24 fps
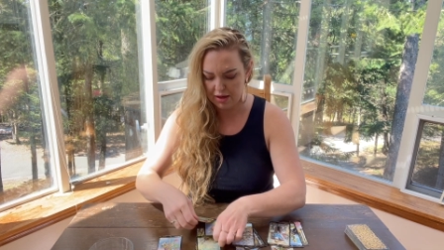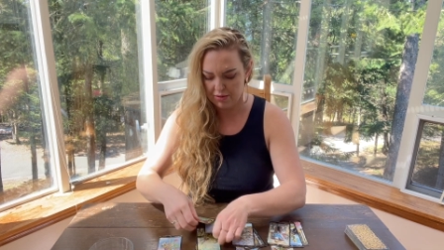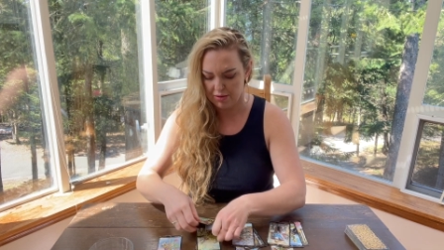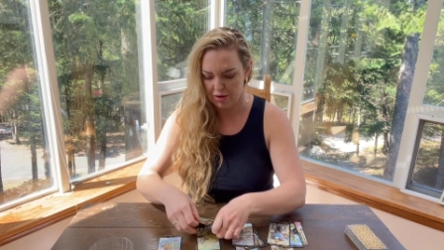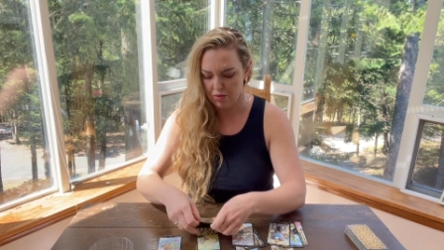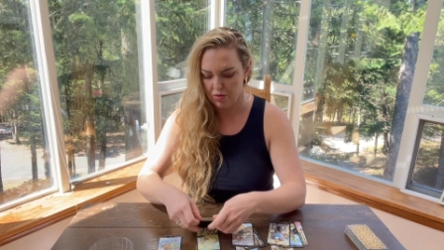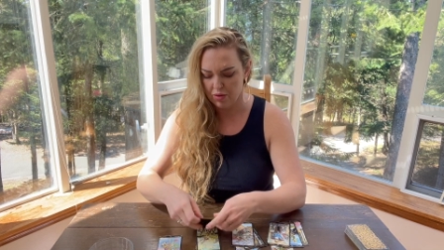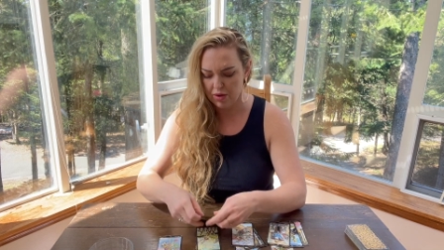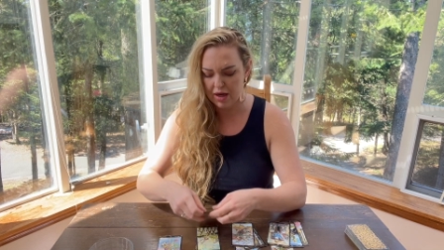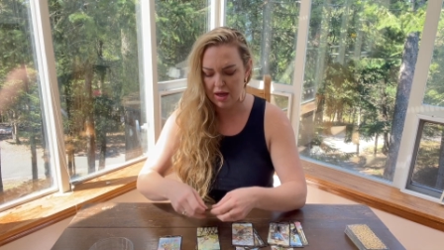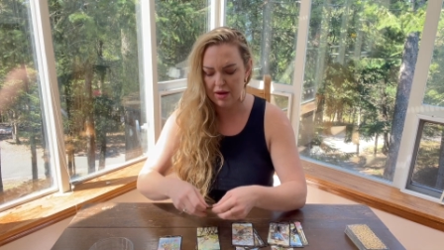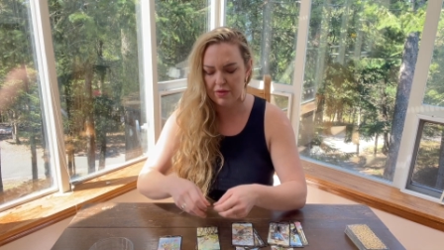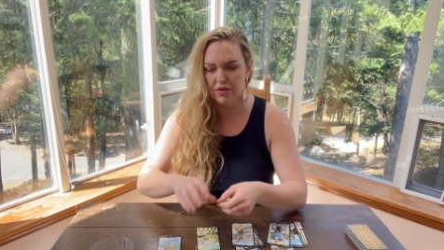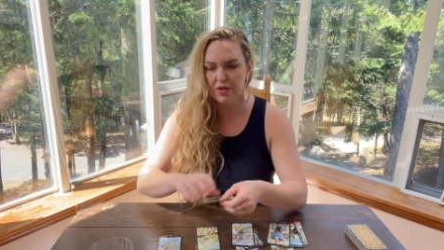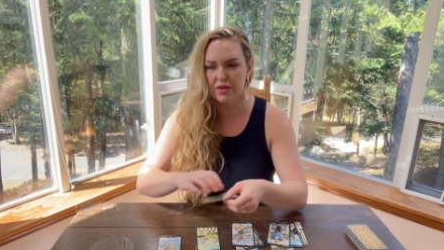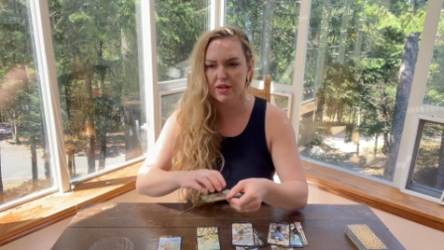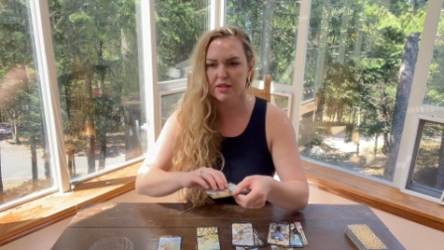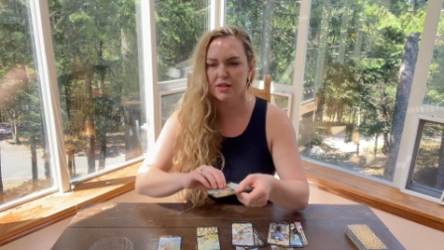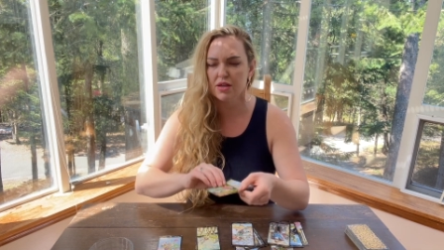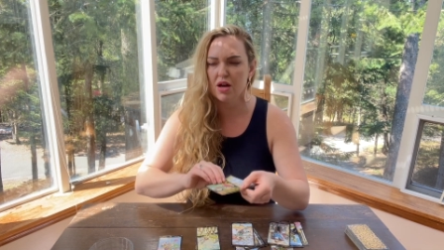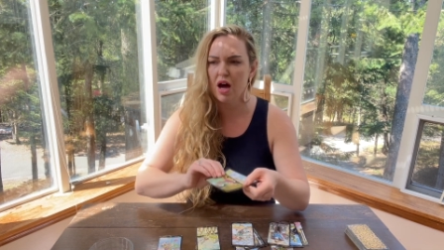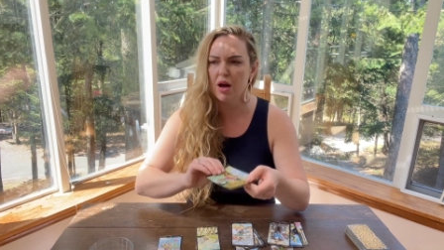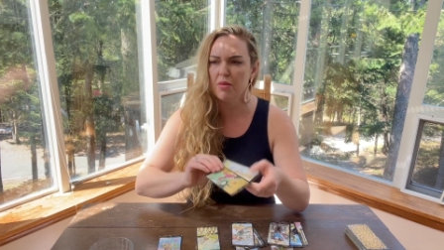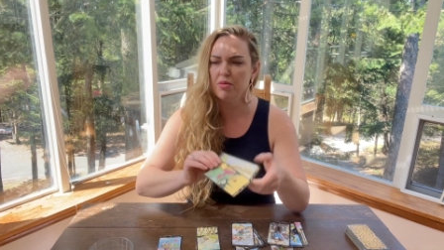I mean, whatever
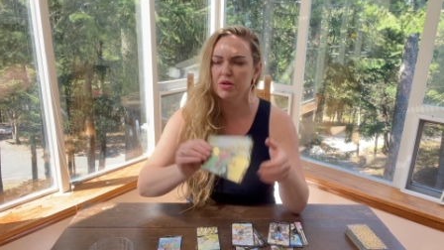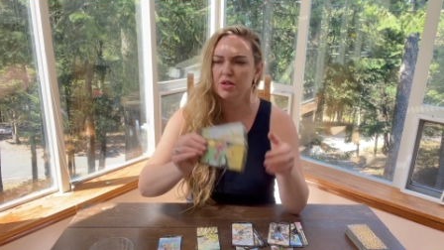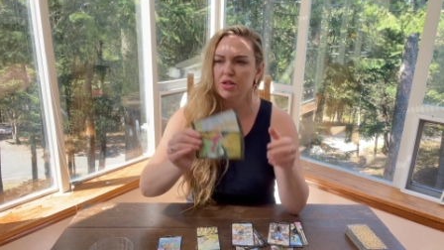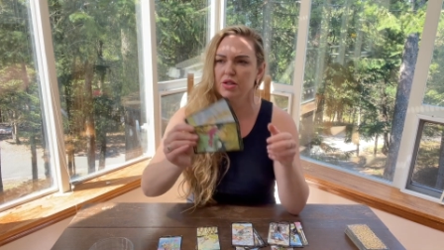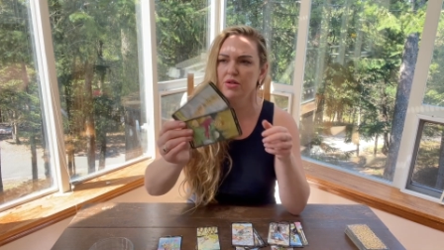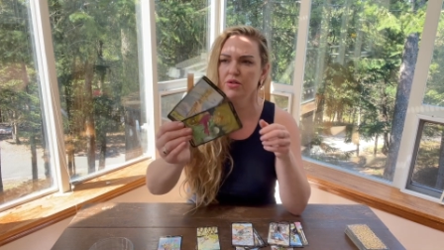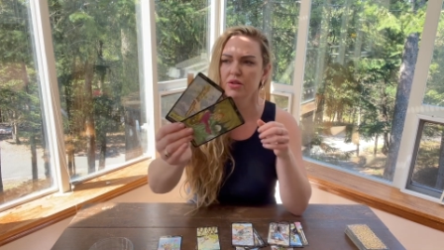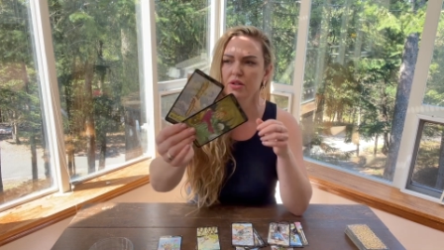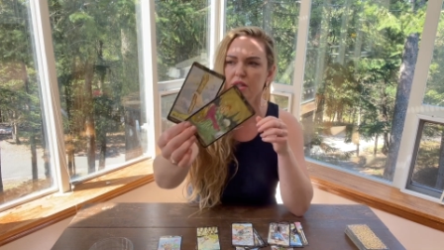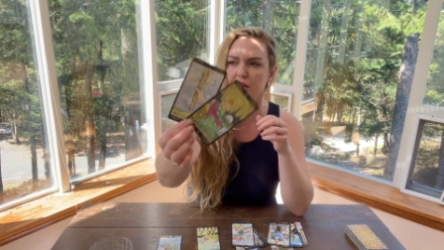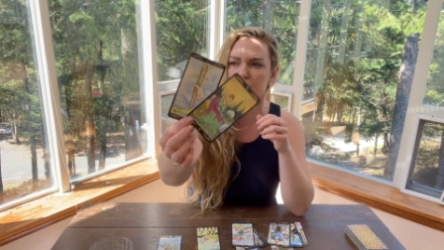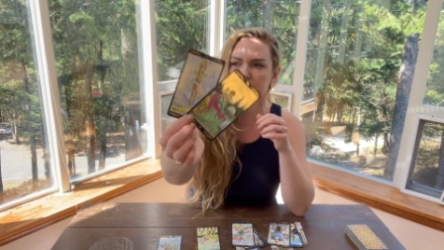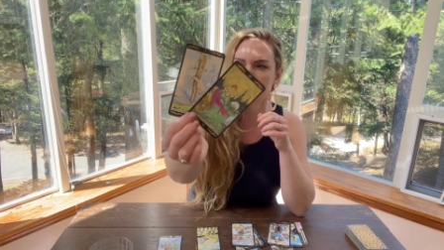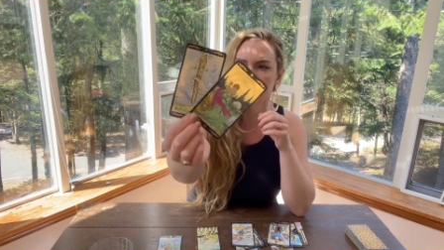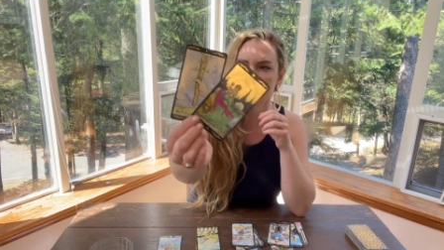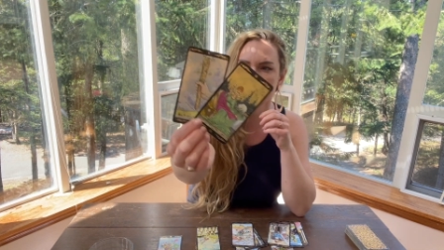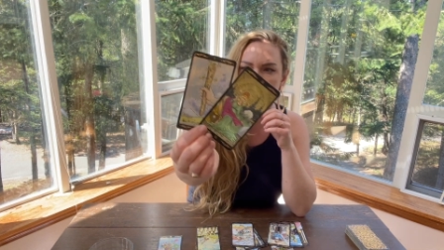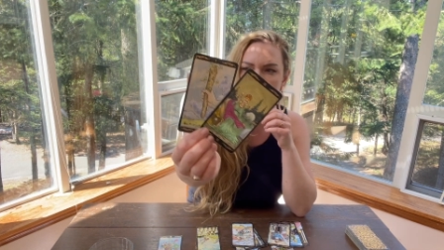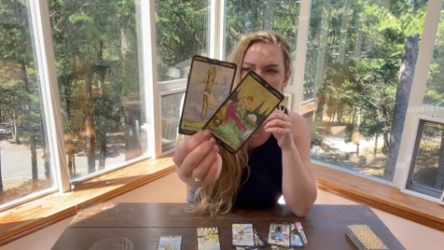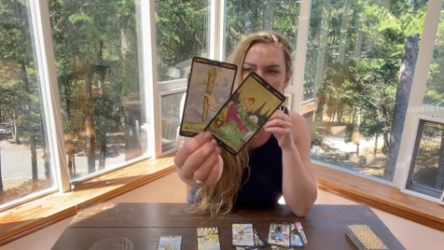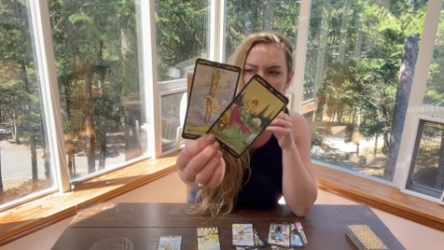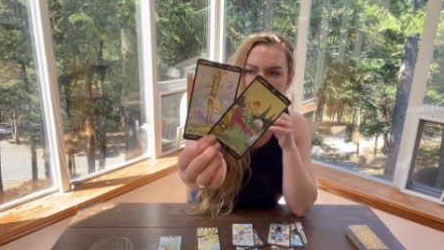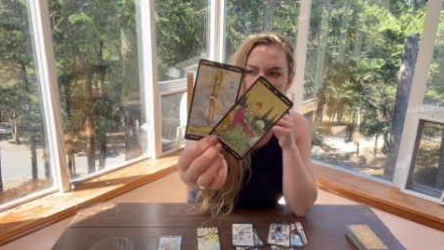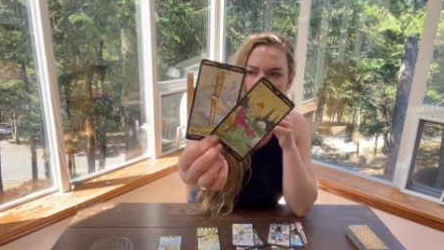this opportunity
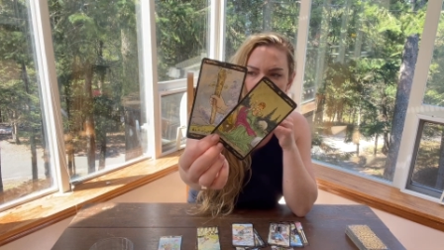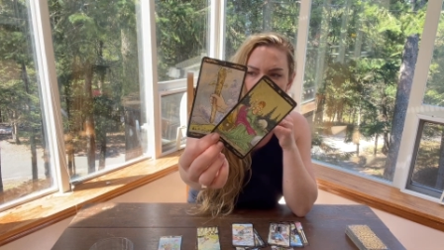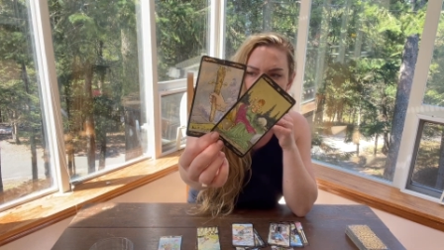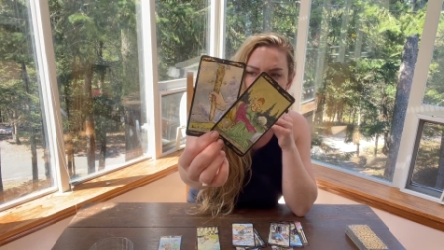is, it could be a